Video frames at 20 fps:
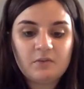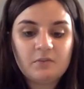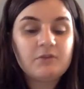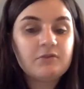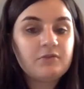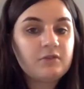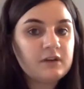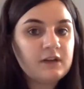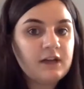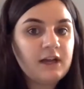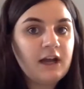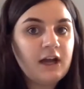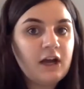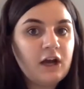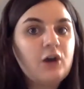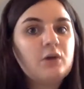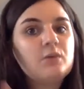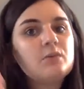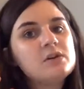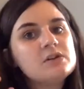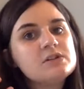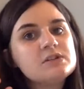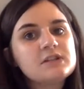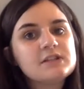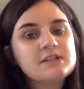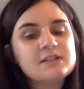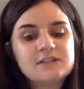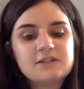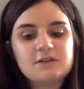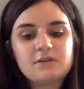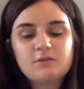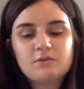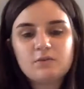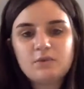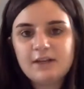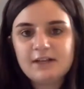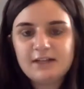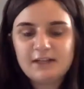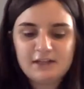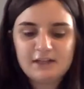But for now, we're just
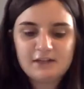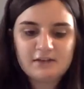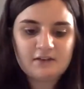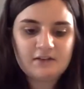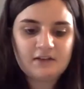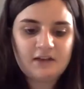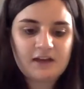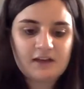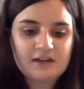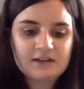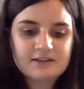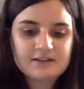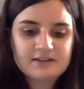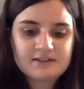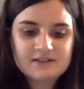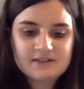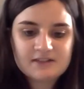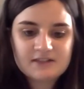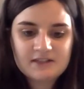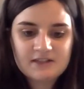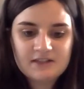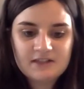reading the text.